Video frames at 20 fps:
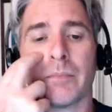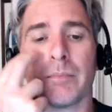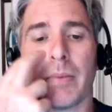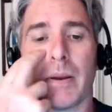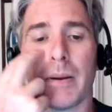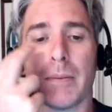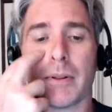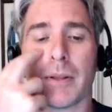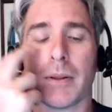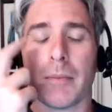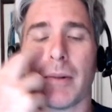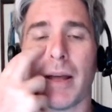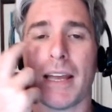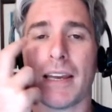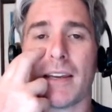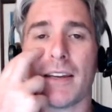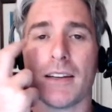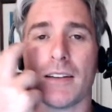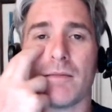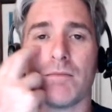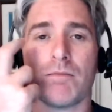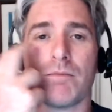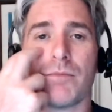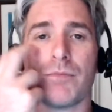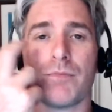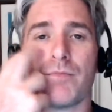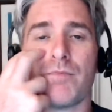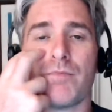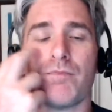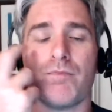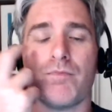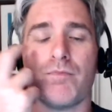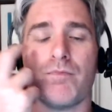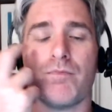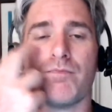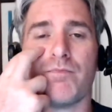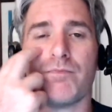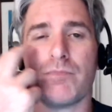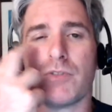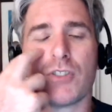People are making
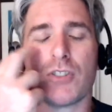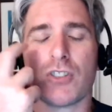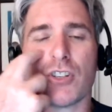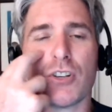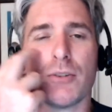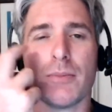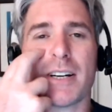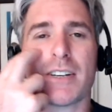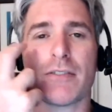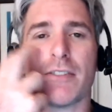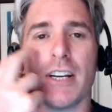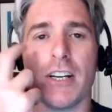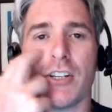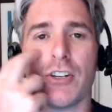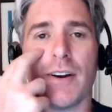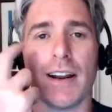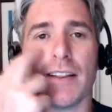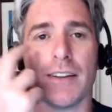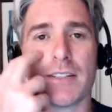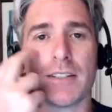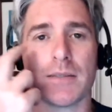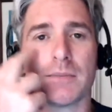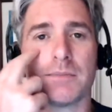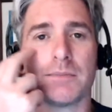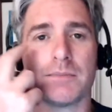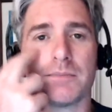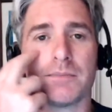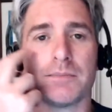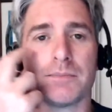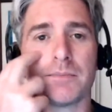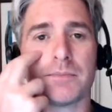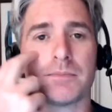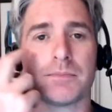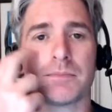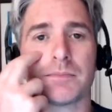too much of an issue out of this.